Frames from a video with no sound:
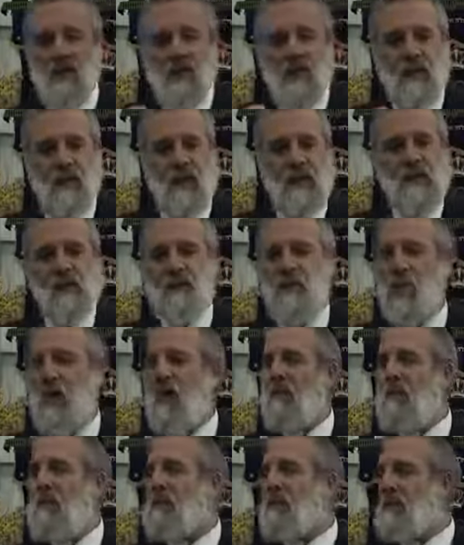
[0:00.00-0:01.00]
His
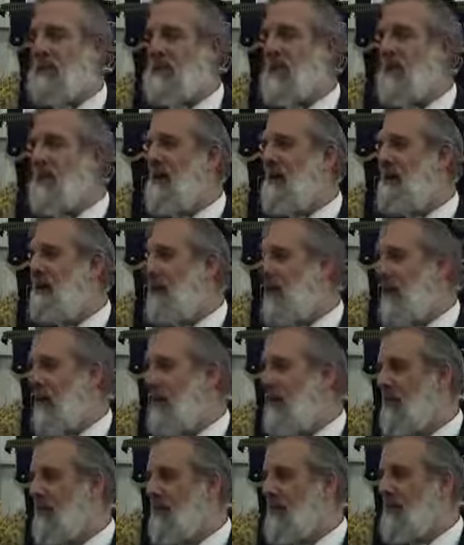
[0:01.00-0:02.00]
problem is our
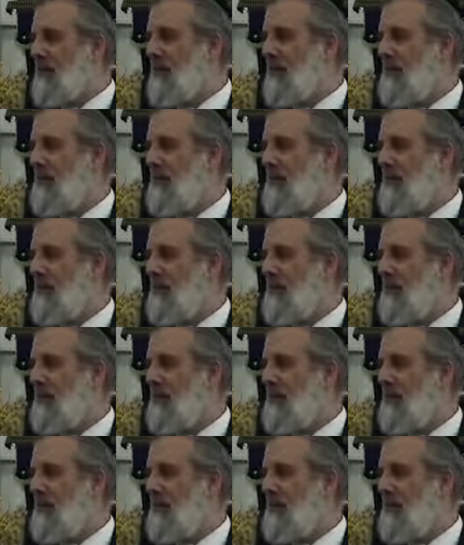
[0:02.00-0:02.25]
problem.